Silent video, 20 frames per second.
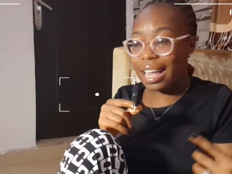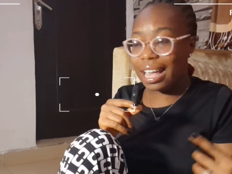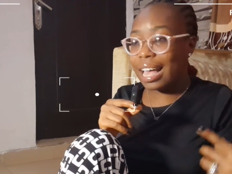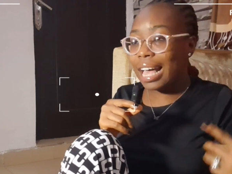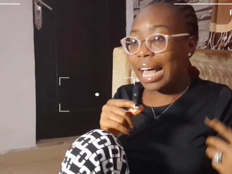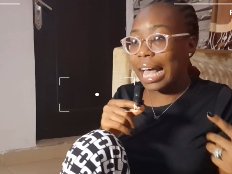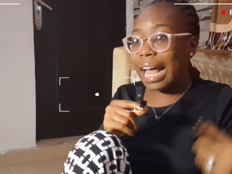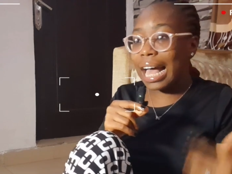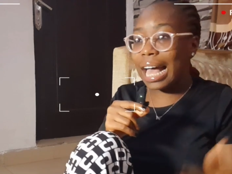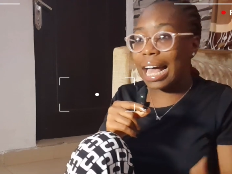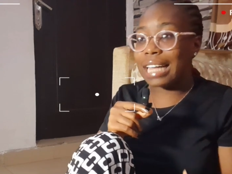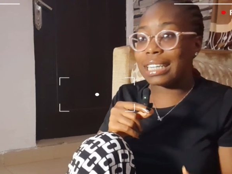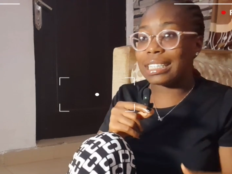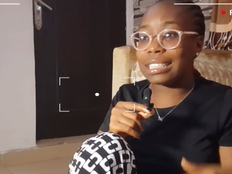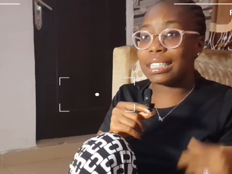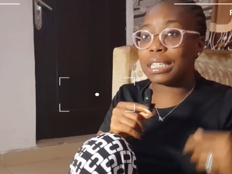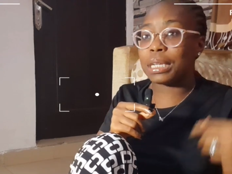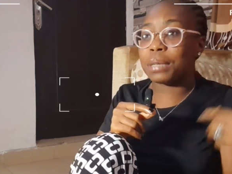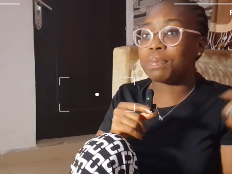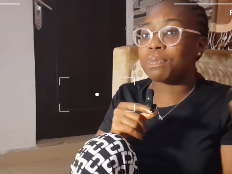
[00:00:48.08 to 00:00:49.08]
And
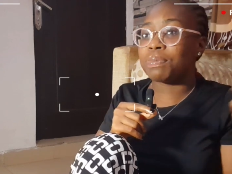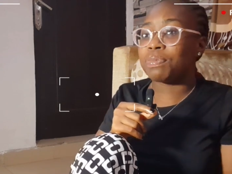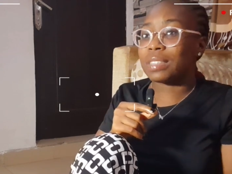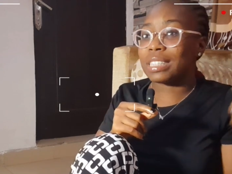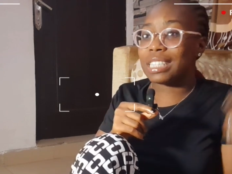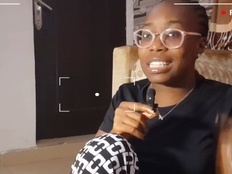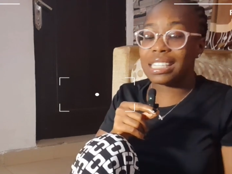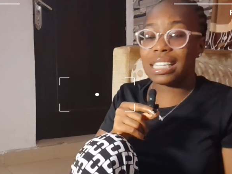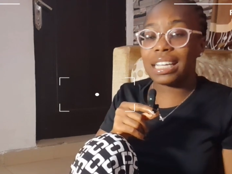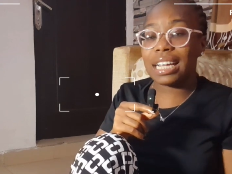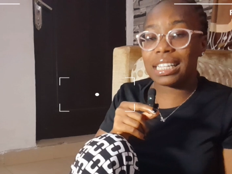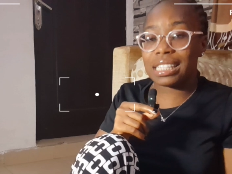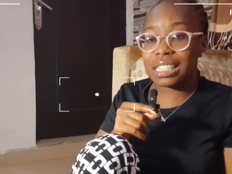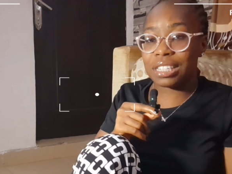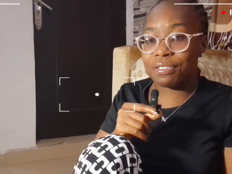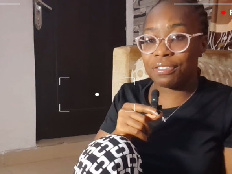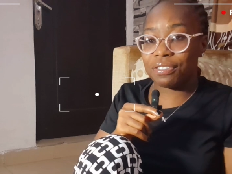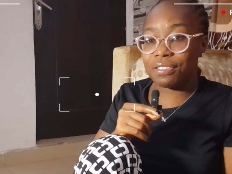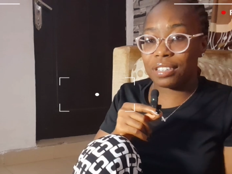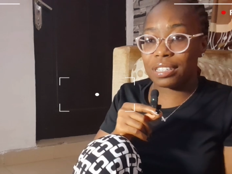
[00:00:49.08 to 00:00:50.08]
this negative
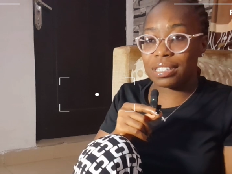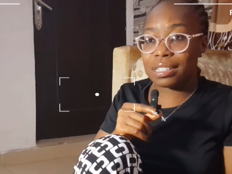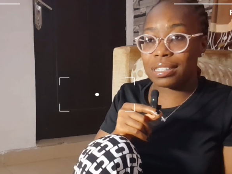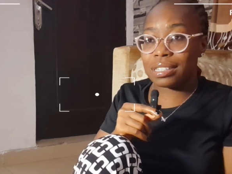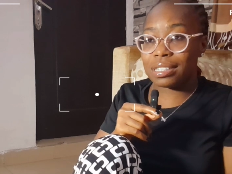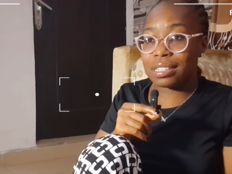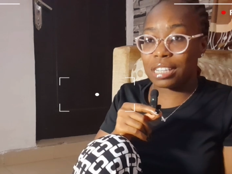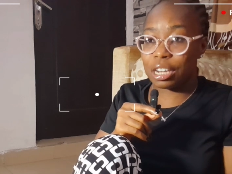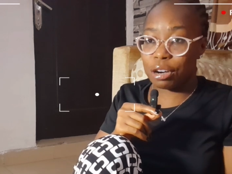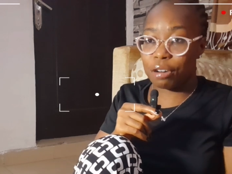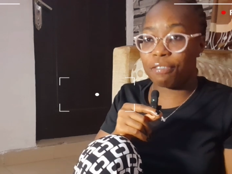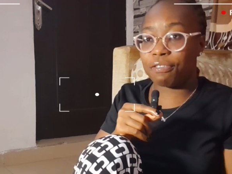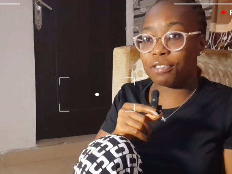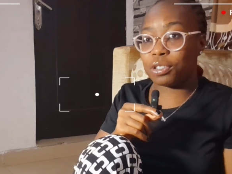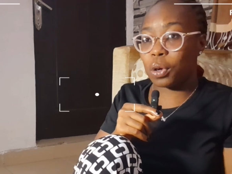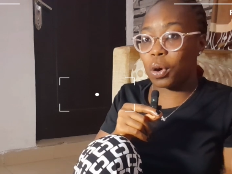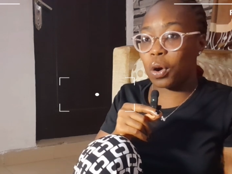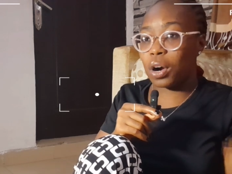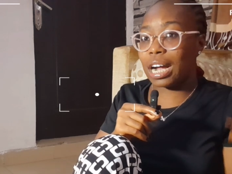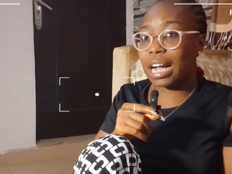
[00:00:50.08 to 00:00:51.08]

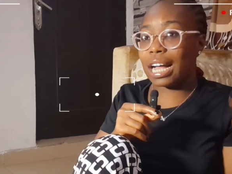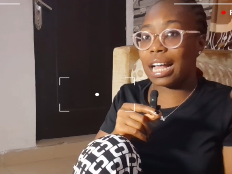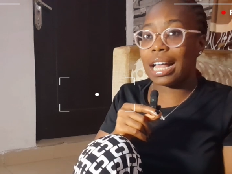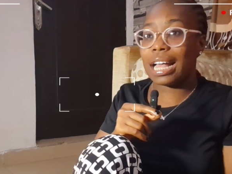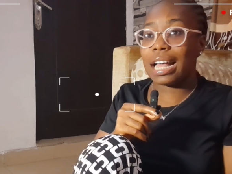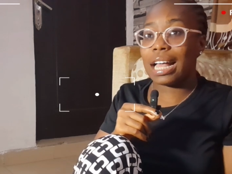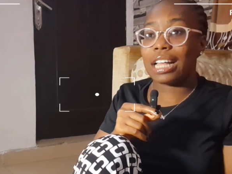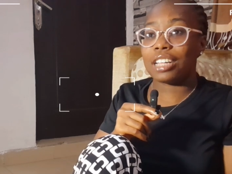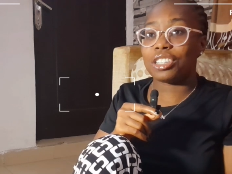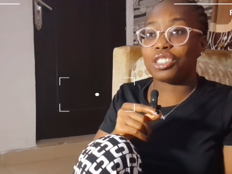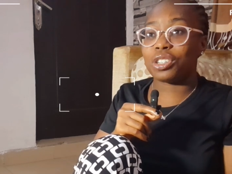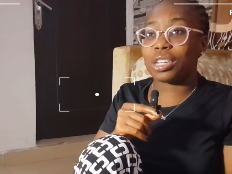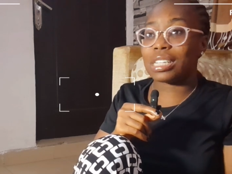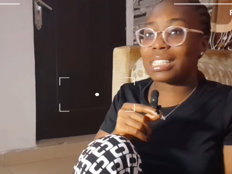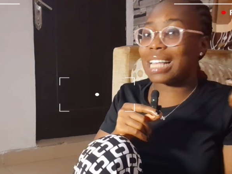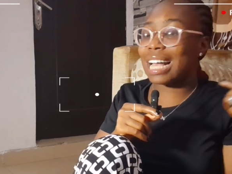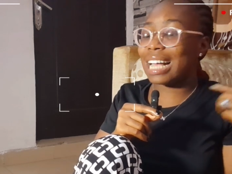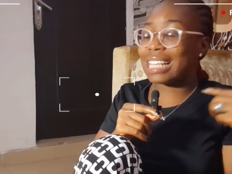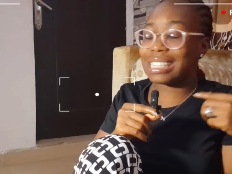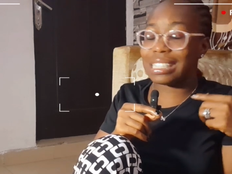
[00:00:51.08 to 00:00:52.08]
self-talk just
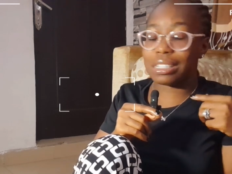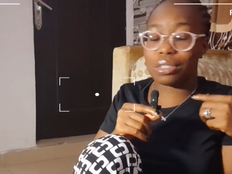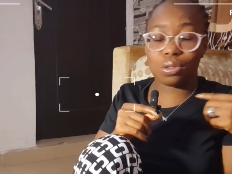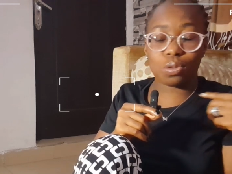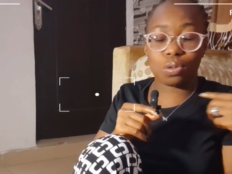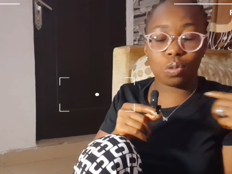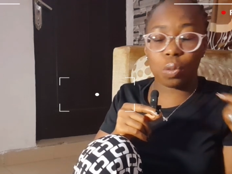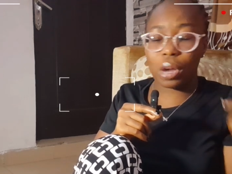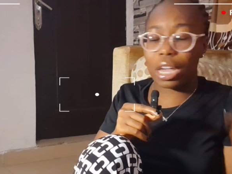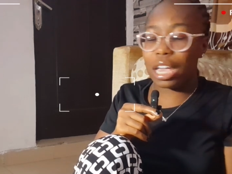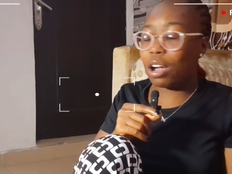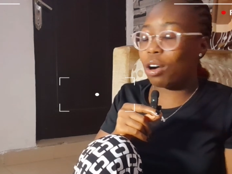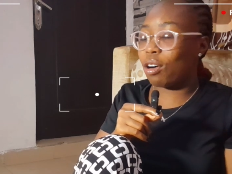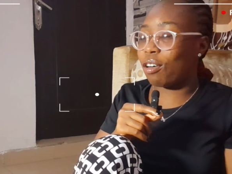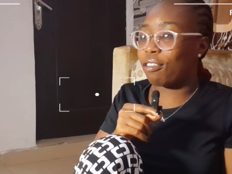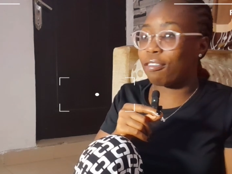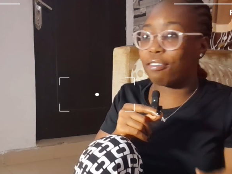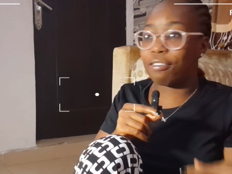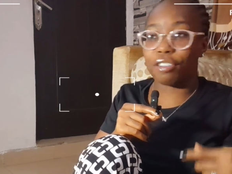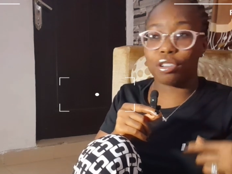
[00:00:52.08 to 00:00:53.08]
has its way of,
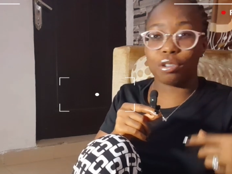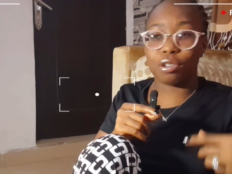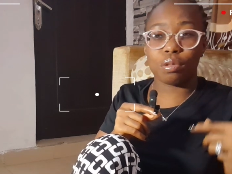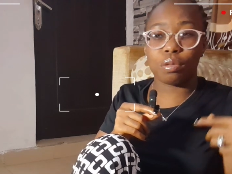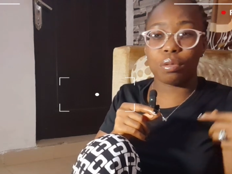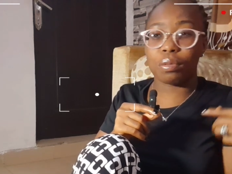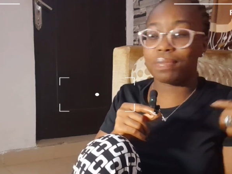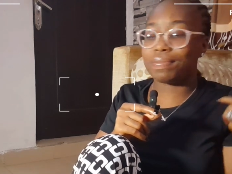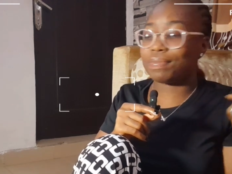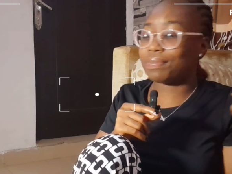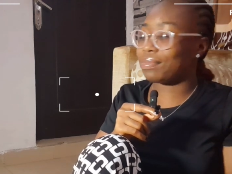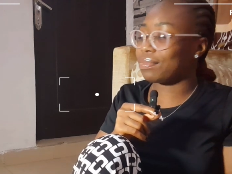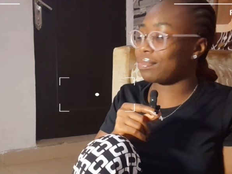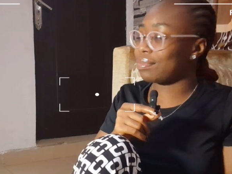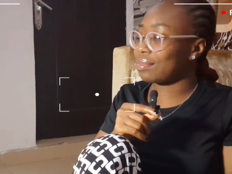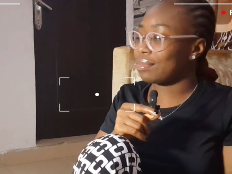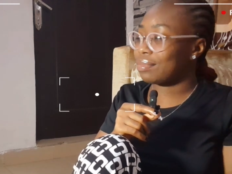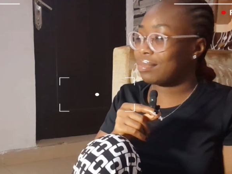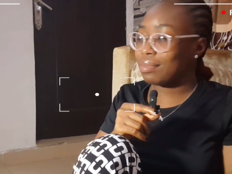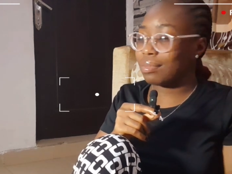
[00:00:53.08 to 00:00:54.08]
you know,
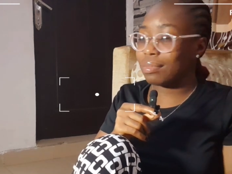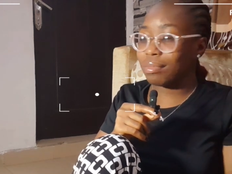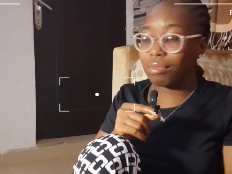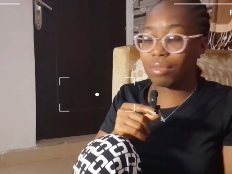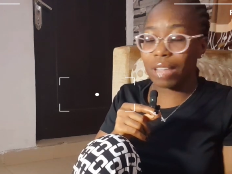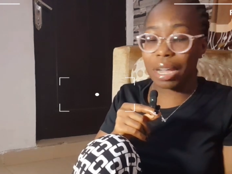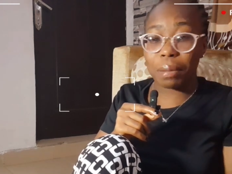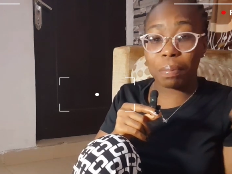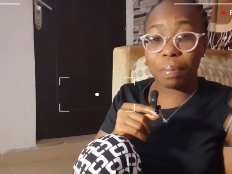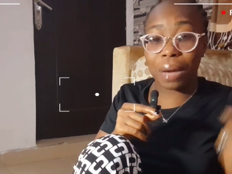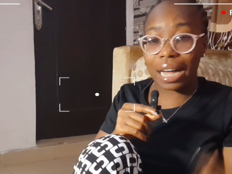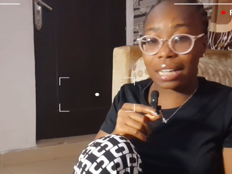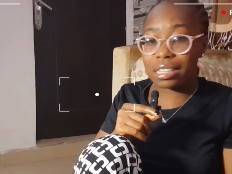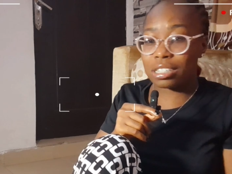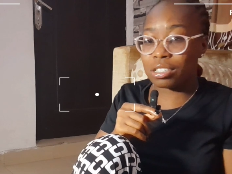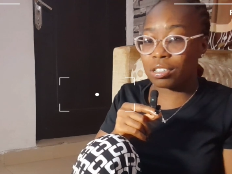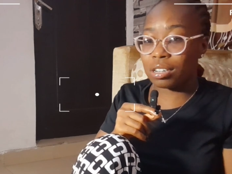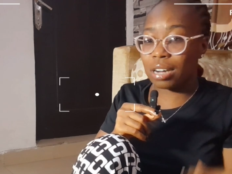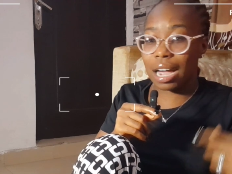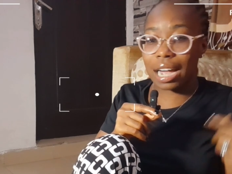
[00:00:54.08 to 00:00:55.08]
impacting on
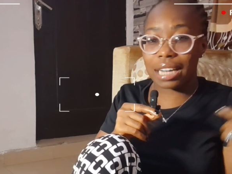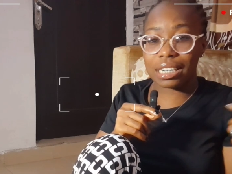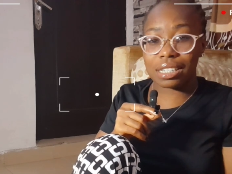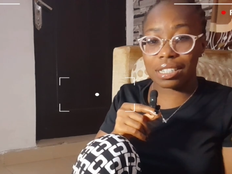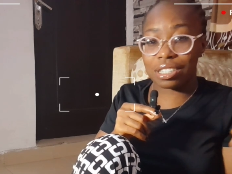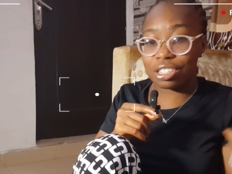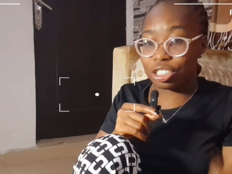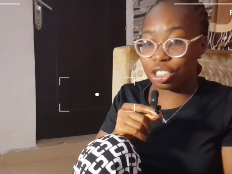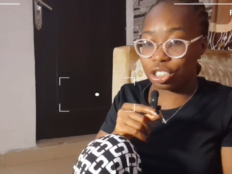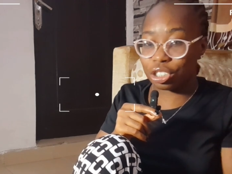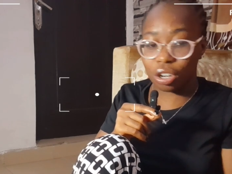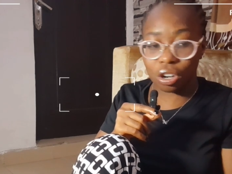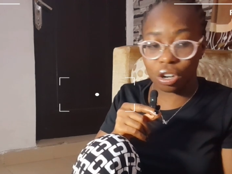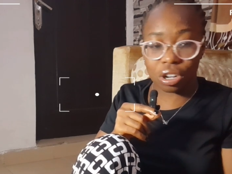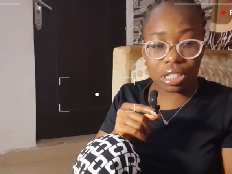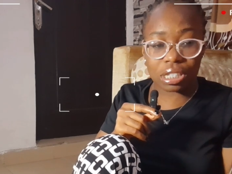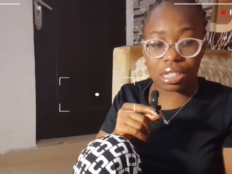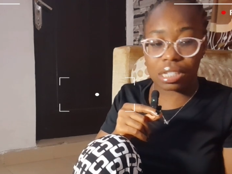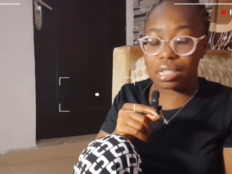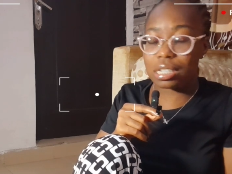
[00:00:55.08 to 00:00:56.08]
our
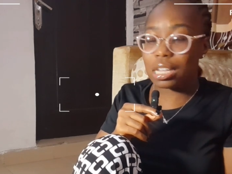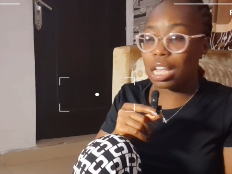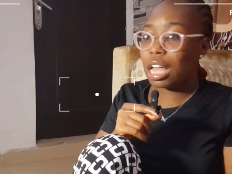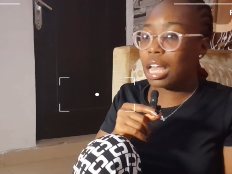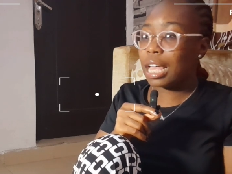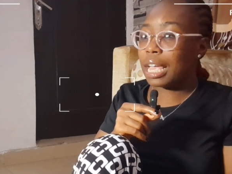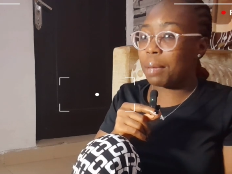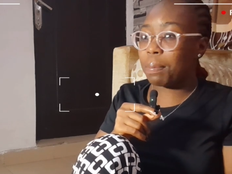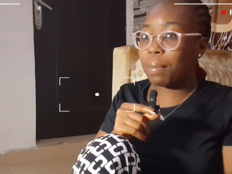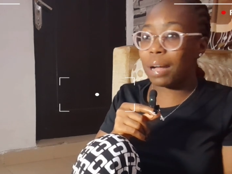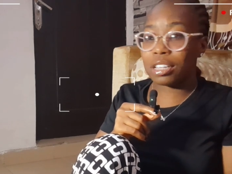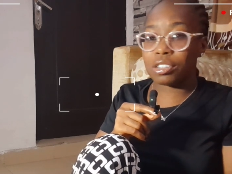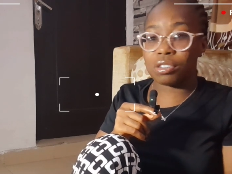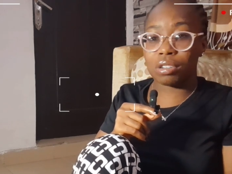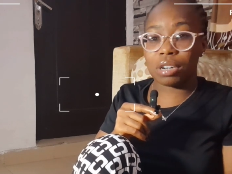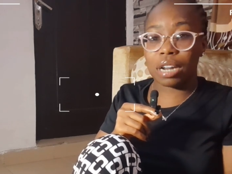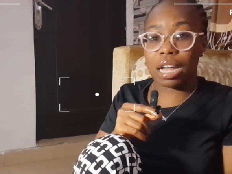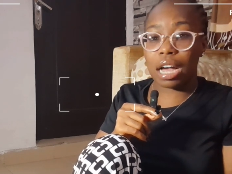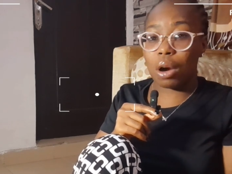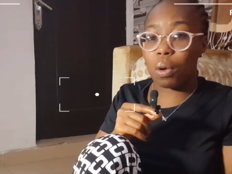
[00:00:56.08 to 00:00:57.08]
decisions, impacting on
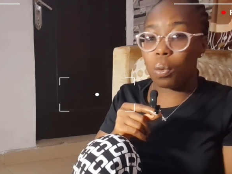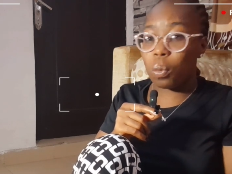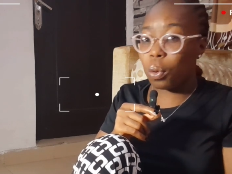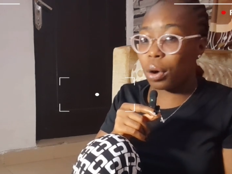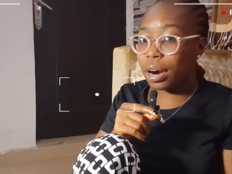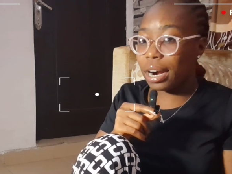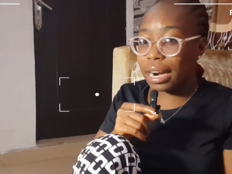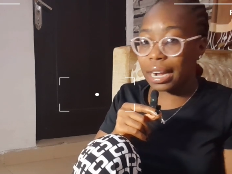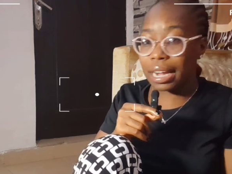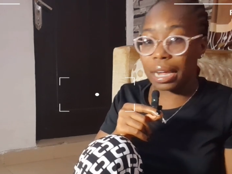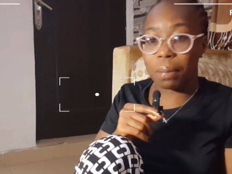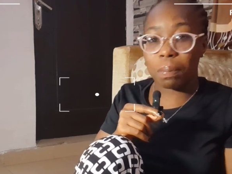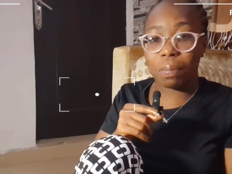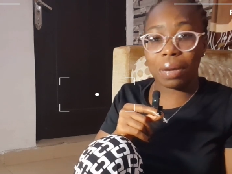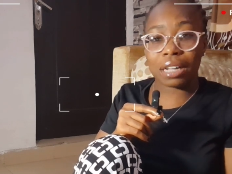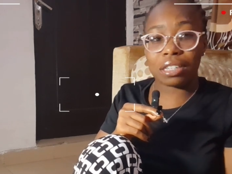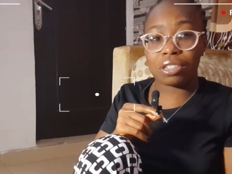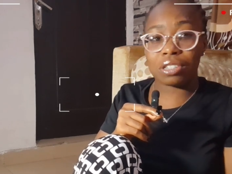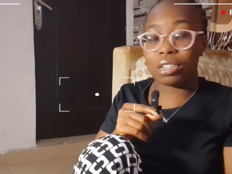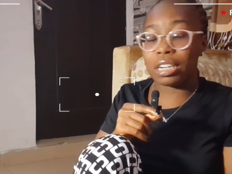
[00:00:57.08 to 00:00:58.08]
our work, impacting
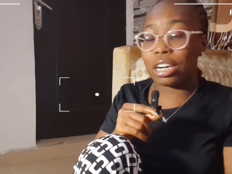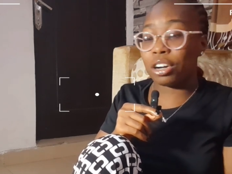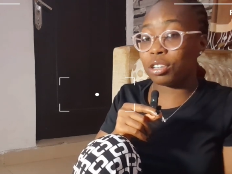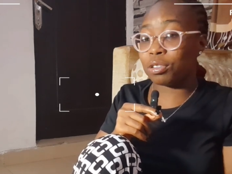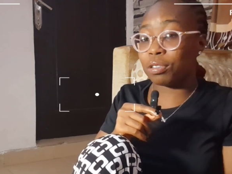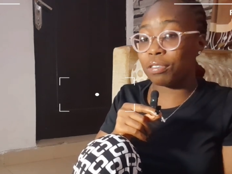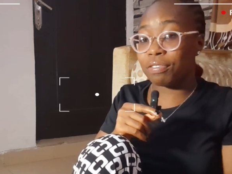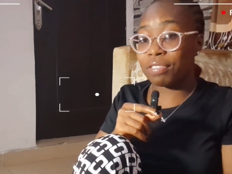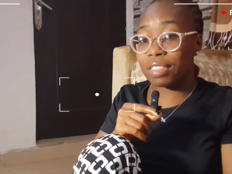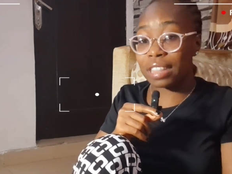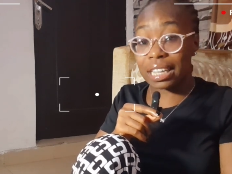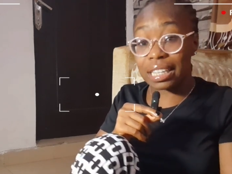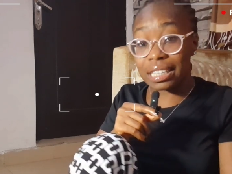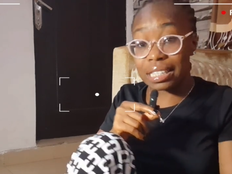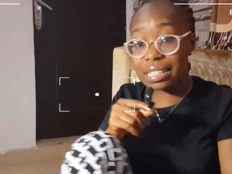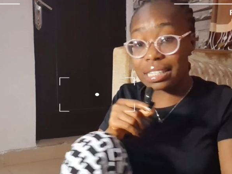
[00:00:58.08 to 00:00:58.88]
on a lot of things